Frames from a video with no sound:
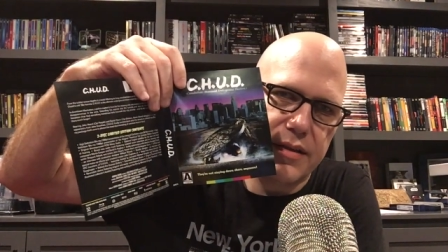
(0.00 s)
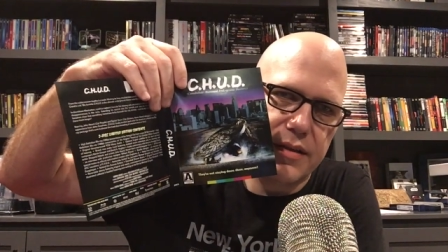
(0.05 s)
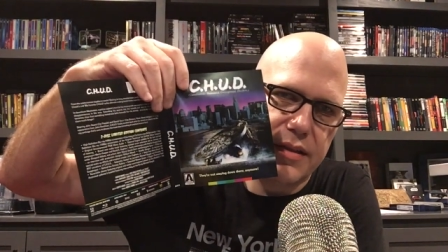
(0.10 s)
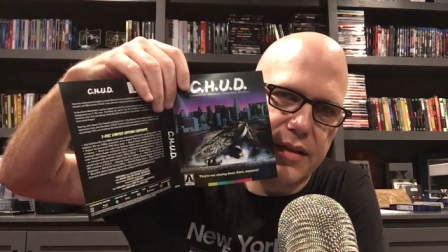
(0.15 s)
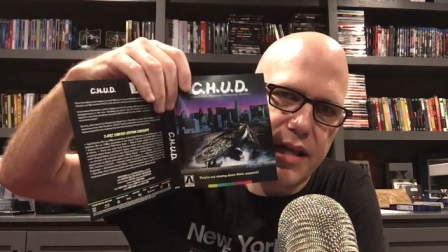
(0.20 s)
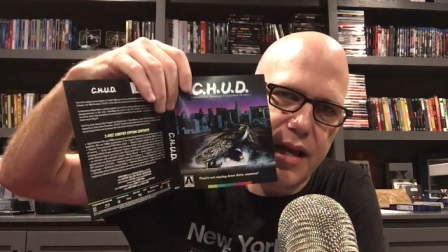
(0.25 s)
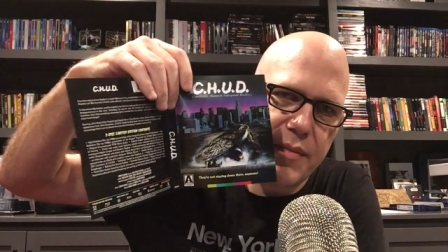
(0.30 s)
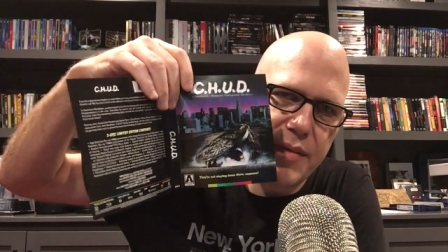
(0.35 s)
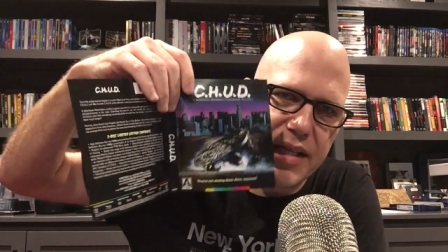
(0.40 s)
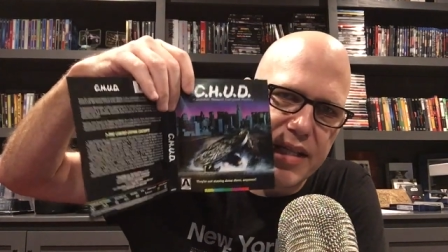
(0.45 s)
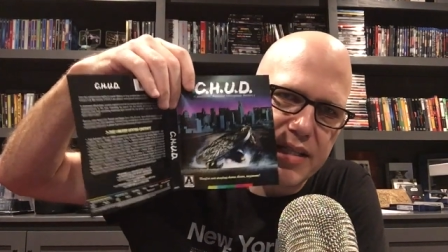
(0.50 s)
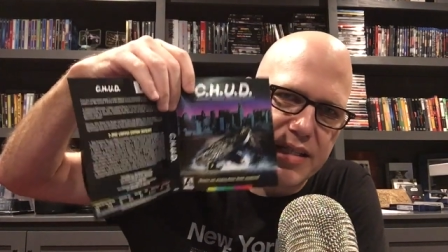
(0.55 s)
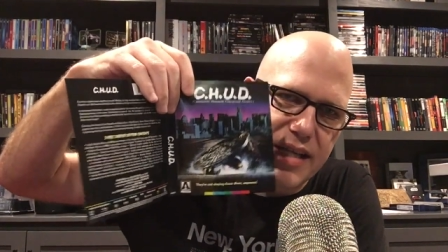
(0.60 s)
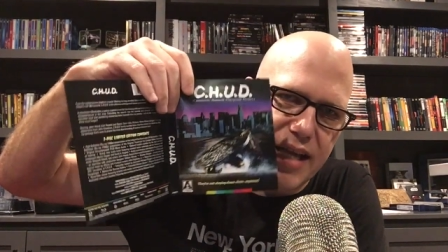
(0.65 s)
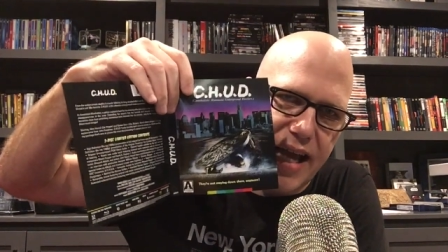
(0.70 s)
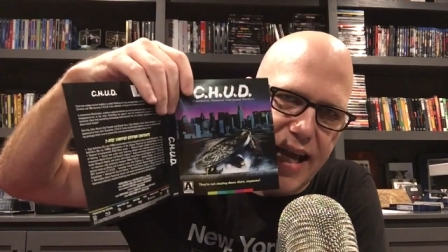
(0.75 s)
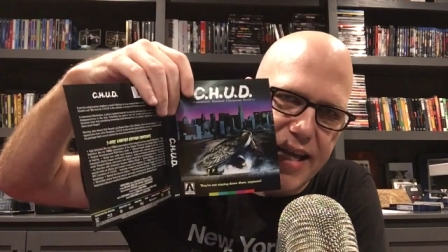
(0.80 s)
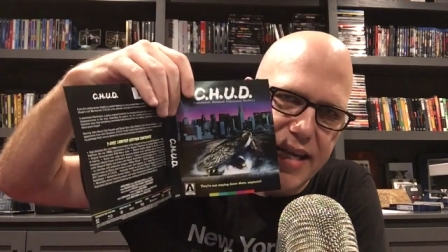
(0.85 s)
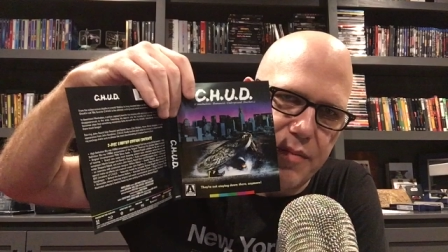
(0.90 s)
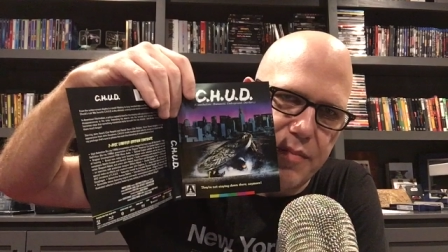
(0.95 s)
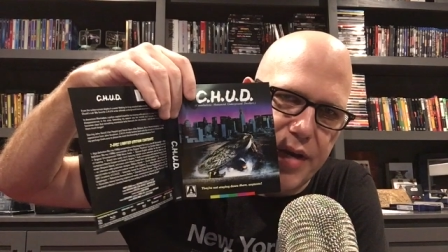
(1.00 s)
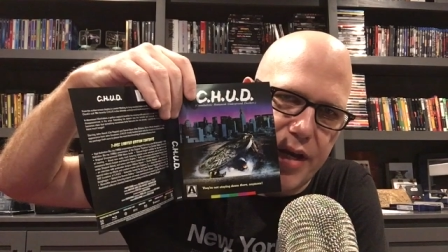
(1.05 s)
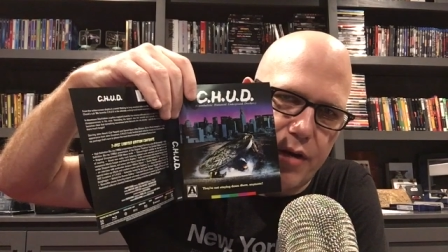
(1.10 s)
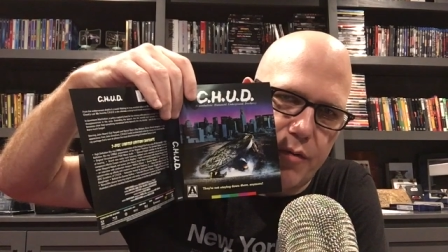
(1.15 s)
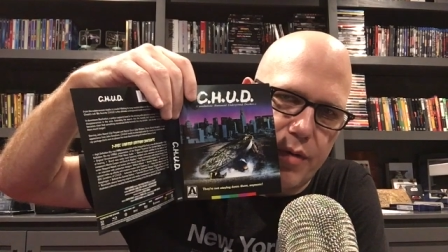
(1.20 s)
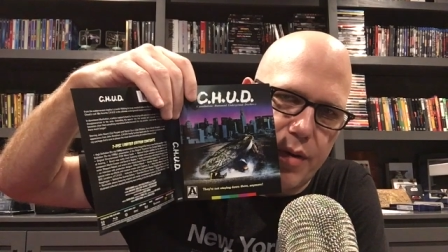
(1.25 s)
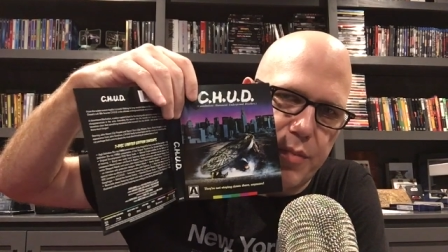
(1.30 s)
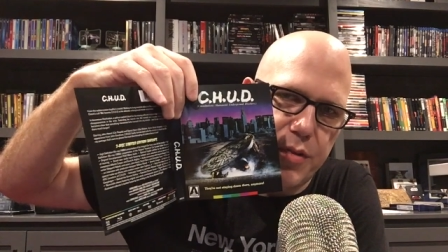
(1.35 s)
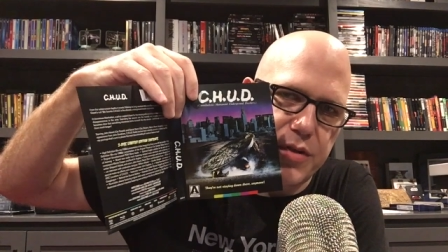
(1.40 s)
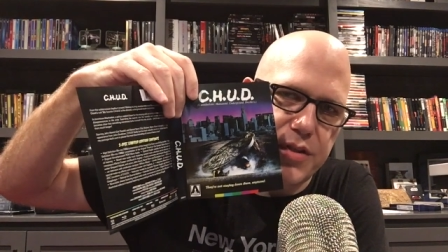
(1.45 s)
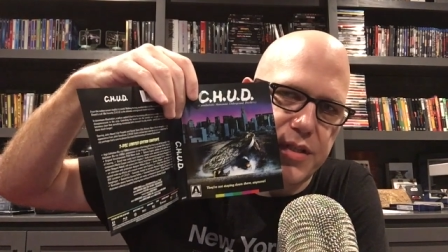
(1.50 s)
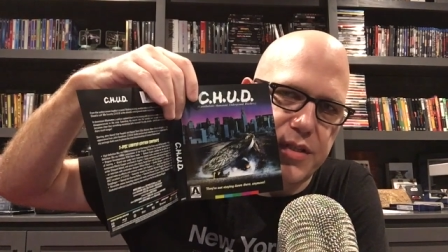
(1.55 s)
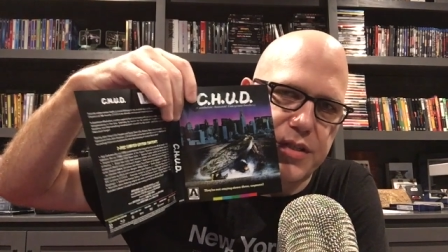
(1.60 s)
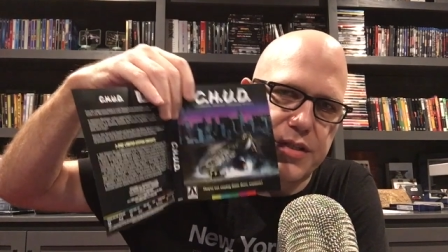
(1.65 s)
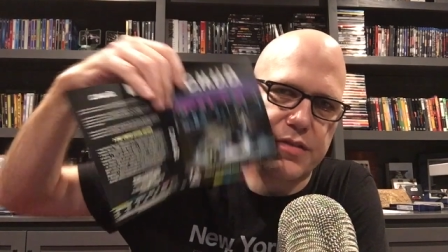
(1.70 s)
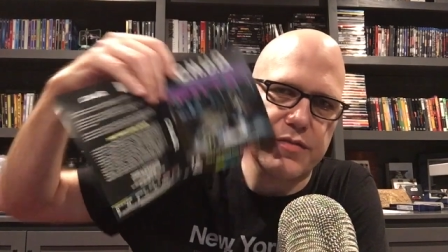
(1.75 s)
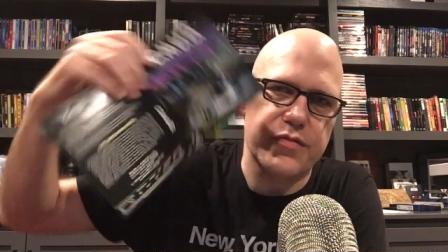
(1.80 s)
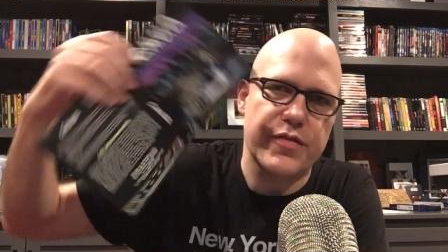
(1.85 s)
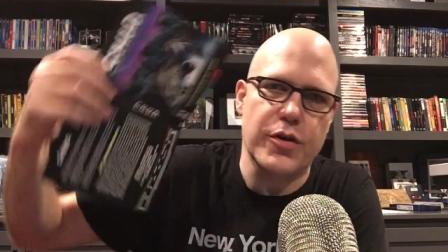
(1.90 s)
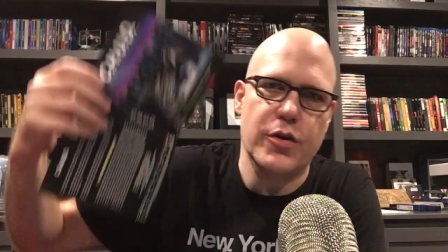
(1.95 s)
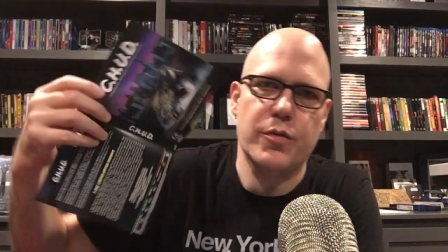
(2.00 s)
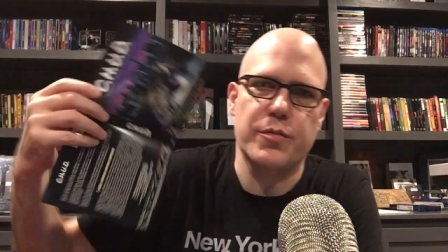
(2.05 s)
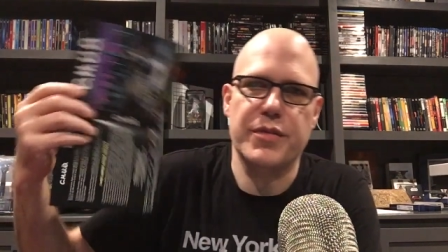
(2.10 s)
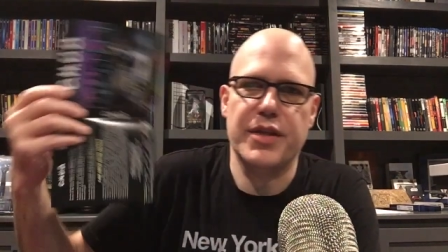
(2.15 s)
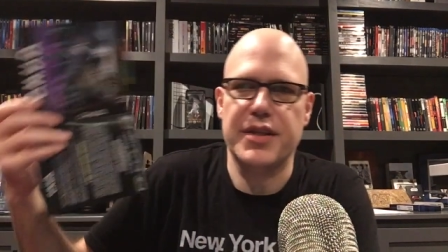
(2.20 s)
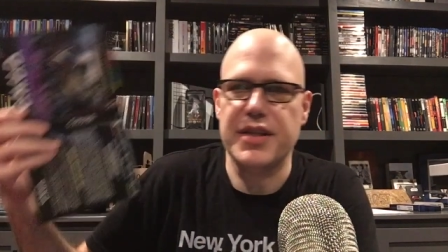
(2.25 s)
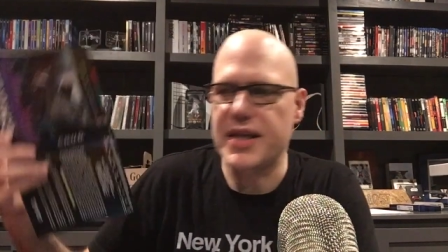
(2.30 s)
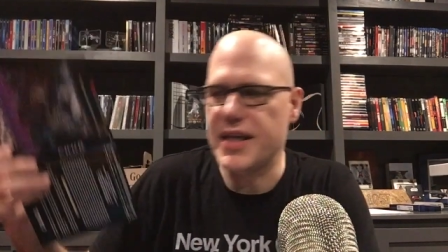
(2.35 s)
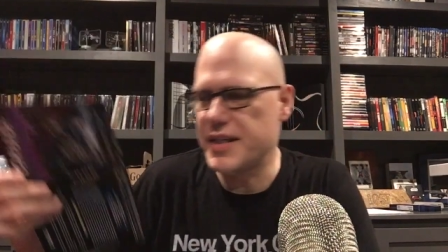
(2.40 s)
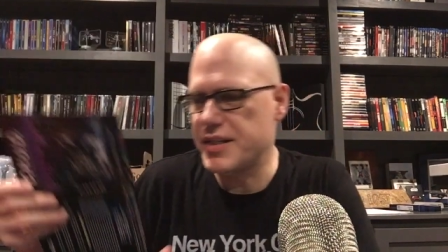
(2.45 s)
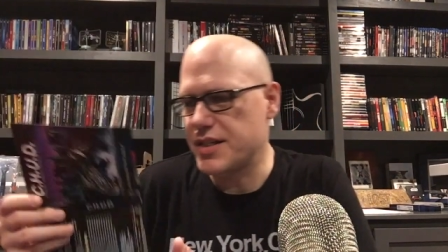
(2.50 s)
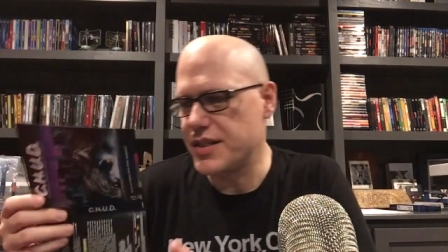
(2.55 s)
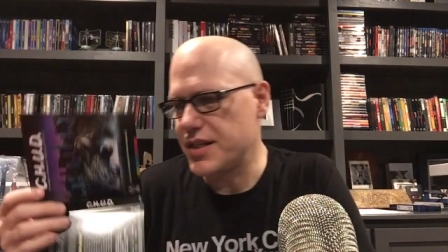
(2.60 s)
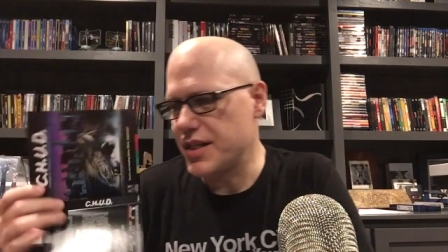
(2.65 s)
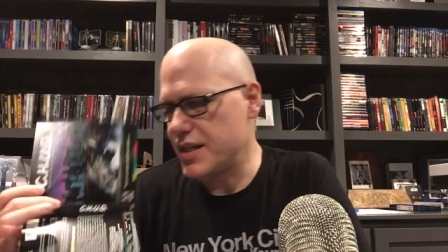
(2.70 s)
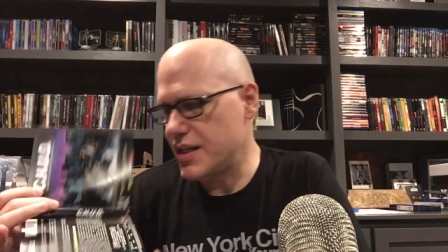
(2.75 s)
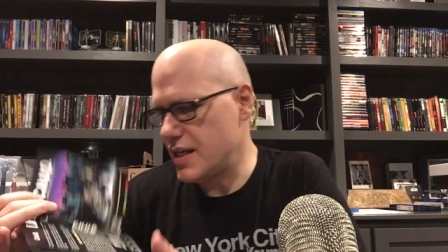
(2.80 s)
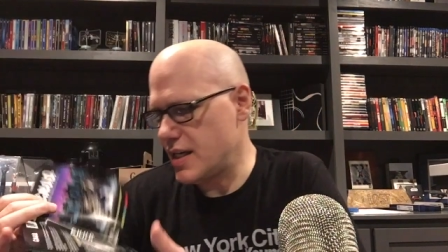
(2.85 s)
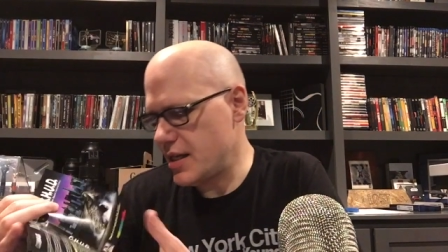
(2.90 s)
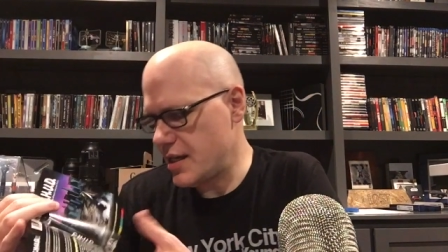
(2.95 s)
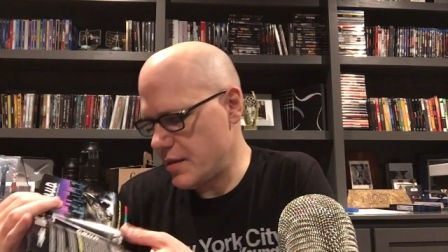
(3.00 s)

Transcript: I mean, this kind of better represents the film than The Entity did.